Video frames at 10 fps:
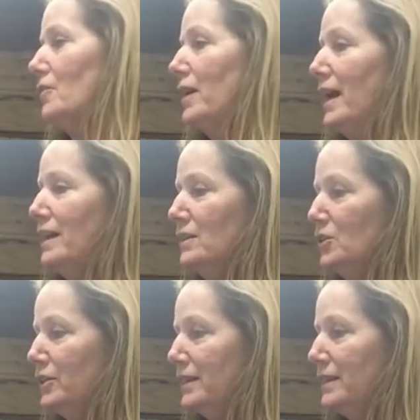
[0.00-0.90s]
Okay,
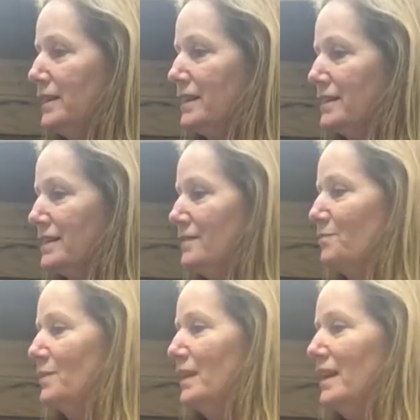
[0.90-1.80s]
look at this.
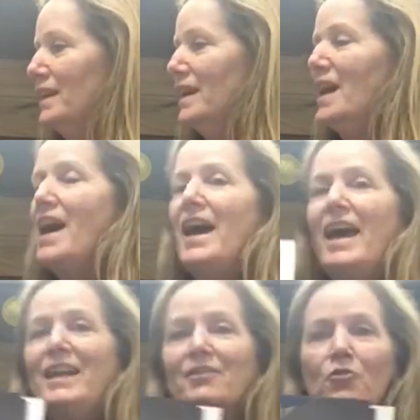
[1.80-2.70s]

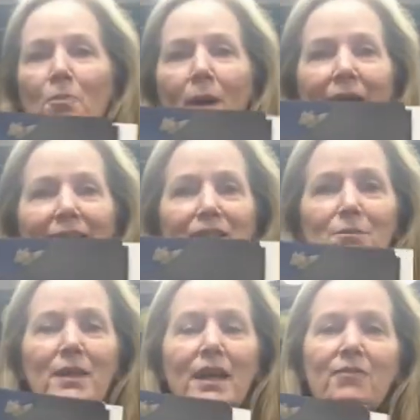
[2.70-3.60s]
And it
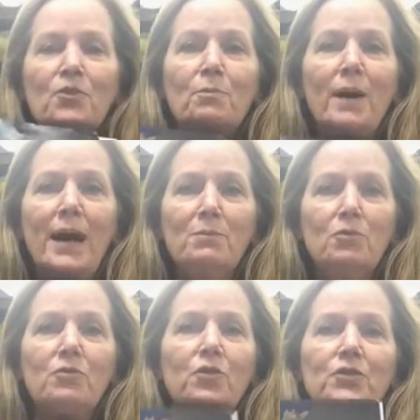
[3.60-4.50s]
reminds me of the
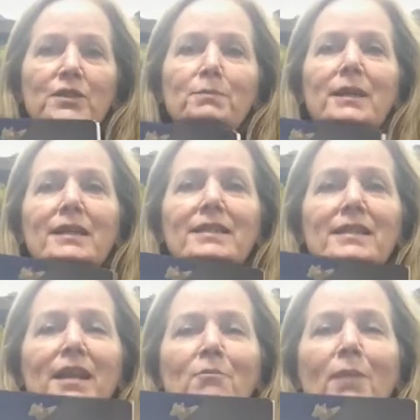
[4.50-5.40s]
Bible verse, because
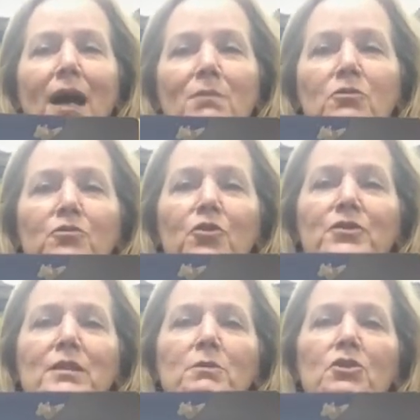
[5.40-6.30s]
in that Bible
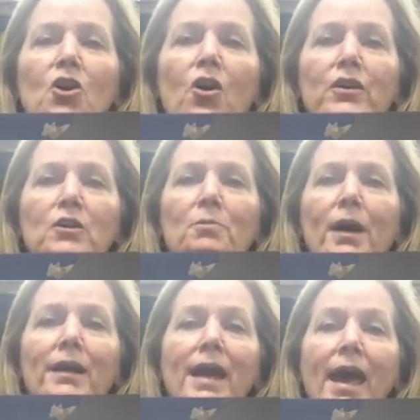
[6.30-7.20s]
verse it was talking
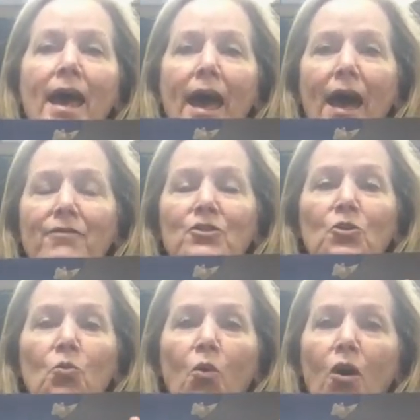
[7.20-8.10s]
about having
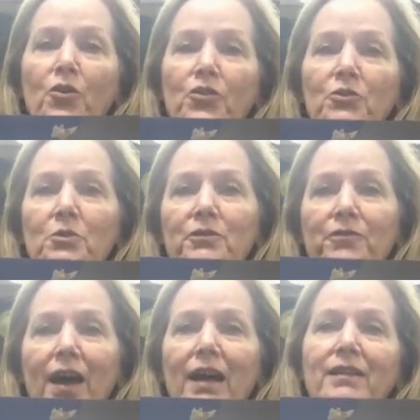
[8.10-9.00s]
to walk through a
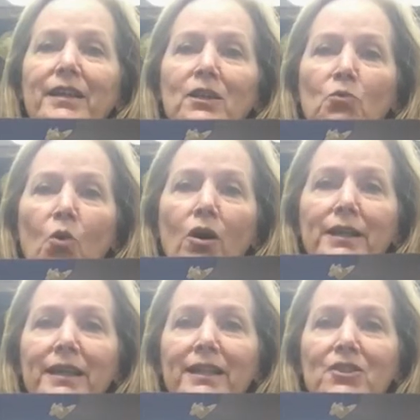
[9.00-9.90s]
valley and
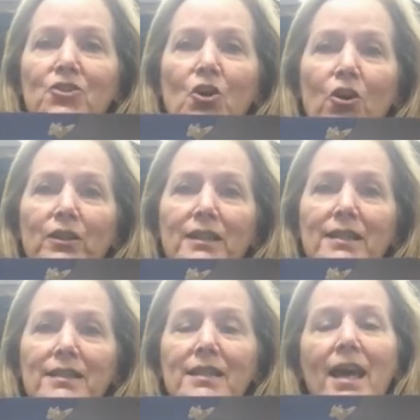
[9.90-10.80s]
walking in
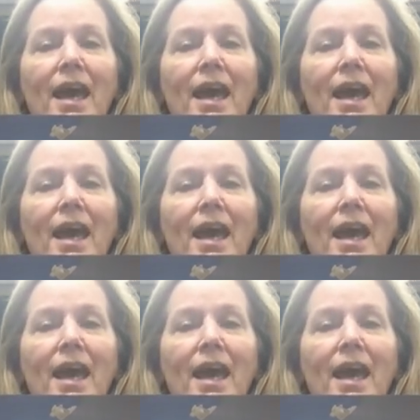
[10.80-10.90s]
darkness,